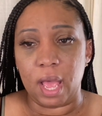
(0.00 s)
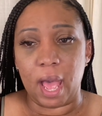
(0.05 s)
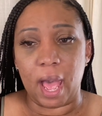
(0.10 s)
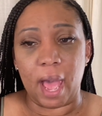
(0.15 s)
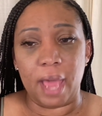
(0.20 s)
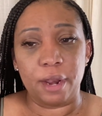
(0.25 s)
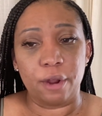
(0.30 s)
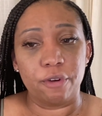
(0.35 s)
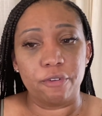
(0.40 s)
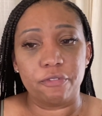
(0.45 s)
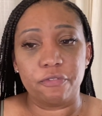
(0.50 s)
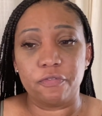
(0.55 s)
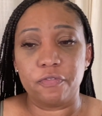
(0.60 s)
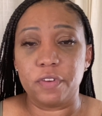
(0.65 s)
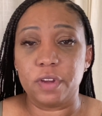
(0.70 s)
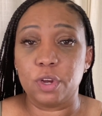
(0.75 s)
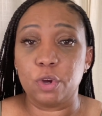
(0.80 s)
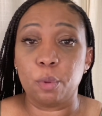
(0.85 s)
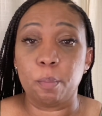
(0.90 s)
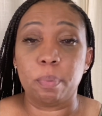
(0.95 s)
I don't
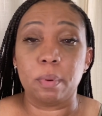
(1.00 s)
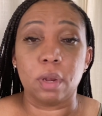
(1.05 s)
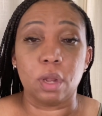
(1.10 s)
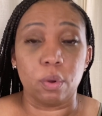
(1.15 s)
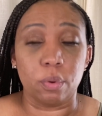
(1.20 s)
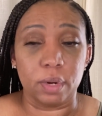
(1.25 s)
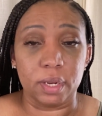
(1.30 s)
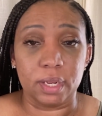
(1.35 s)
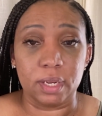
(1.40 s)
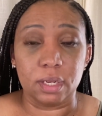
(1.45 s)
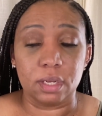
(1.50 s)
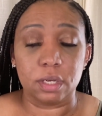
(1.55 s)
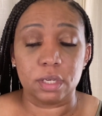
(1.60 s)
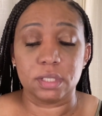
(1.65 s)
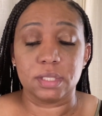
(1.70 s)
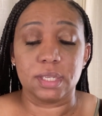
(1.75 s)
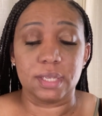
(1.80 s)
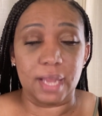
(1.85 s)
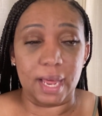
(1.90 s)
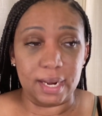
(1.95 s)
feel bloated,
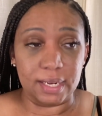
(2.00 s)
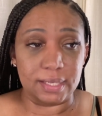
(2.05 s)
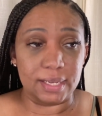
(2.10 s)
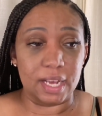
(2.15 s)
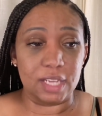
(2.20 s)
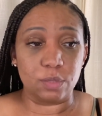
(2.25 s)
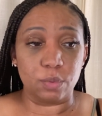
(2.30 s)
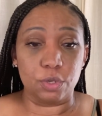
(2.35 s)
because a lot of times